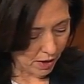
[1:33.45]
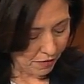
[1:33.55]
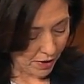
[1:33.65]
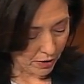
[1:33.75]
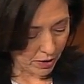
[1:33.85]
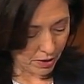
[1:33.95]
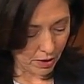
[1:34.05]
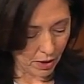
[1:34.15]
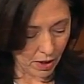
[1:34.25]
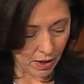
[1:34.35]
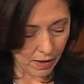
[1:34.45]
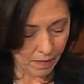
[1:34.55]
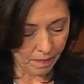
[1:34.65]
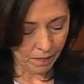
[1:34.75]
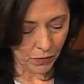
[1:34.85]
events
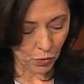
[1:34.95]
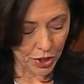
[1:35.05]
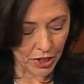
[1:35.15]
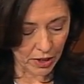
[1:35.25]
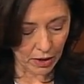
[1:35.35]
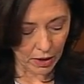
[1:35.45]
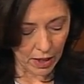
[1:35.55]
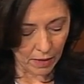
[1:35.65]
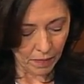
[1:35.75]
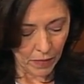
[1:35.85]
recently.